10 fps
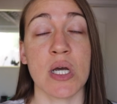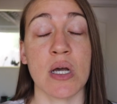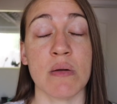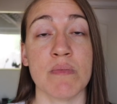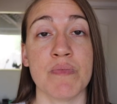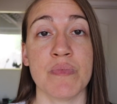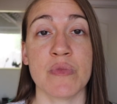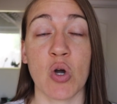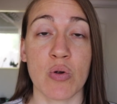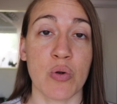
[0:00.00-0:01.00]

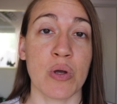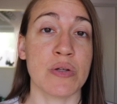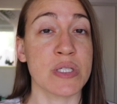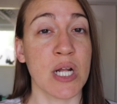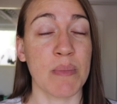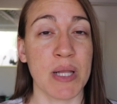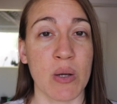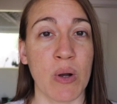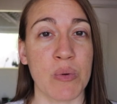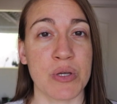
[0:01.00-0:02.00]
coconut oil does not
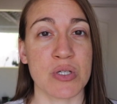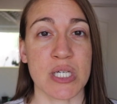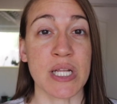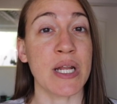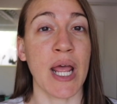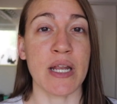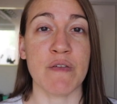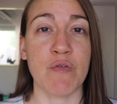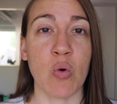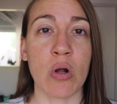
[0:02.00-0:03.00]
play well with your skin in
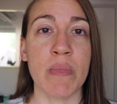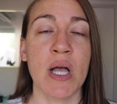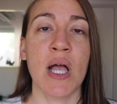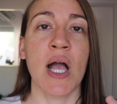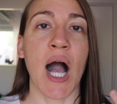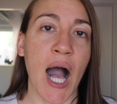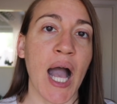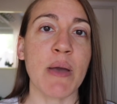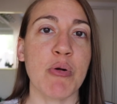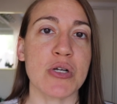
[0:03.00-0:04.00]
any form.
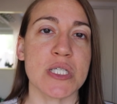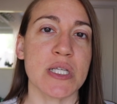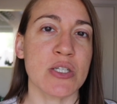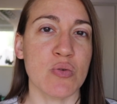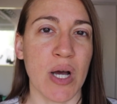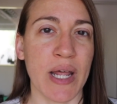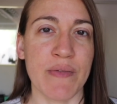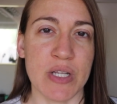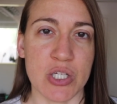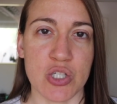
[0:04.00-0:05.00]
I personally do not
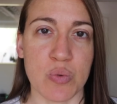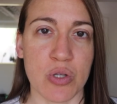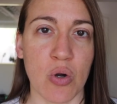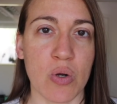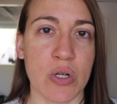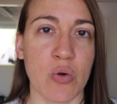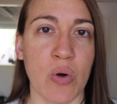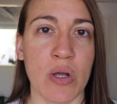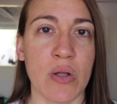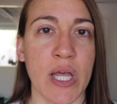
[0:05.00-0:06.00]
have an issue with coconut
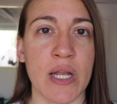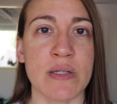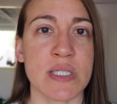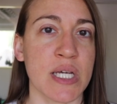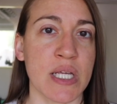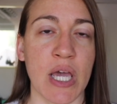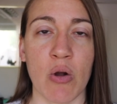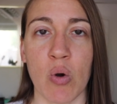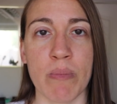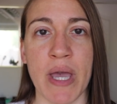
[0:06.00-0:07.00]
oil in
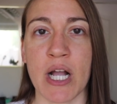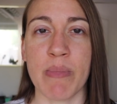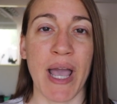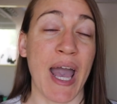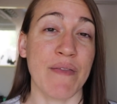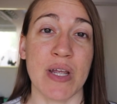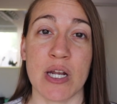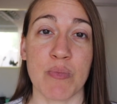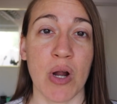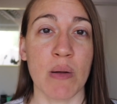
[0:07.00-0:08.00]
skincare or makeup. I haven't
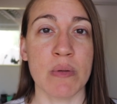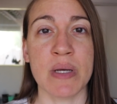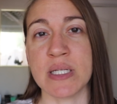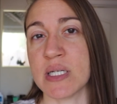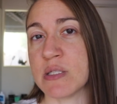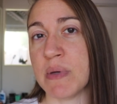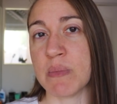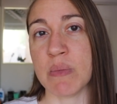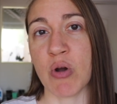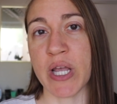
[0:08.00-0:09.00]
had a problem. It doesn't
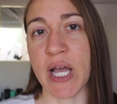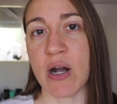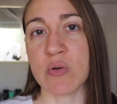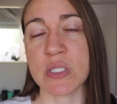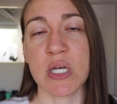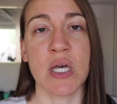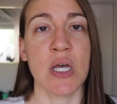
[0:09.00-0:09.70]
make me break out.